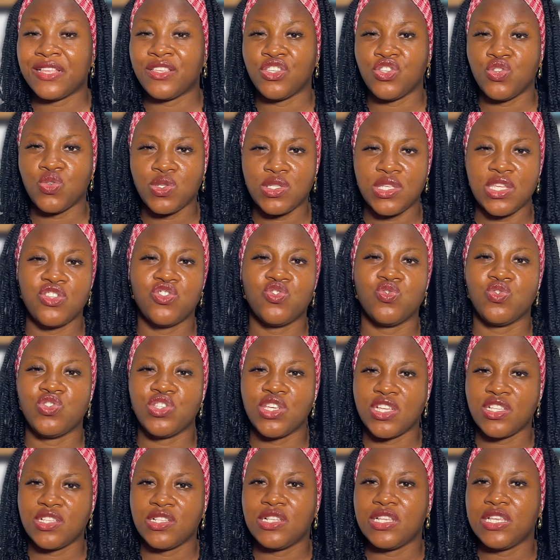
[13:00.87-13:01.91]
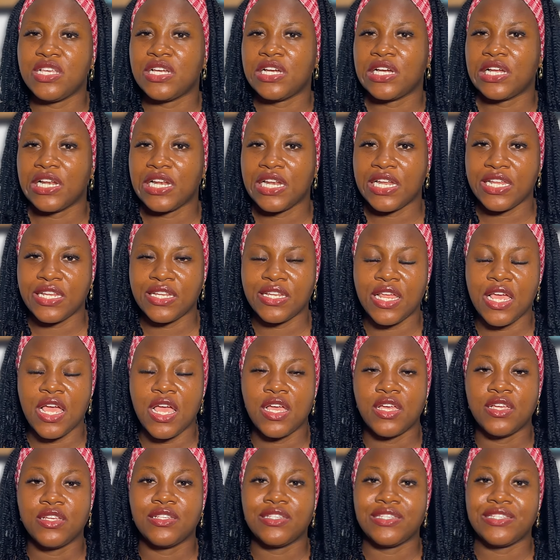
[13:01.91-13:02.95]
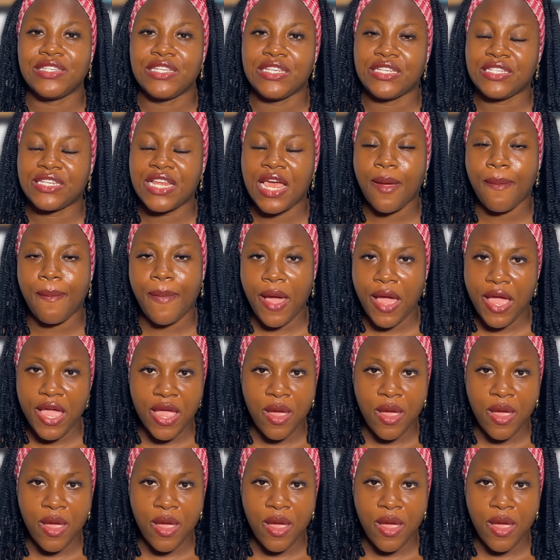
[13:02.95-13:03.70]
and use it to gently clean the diaper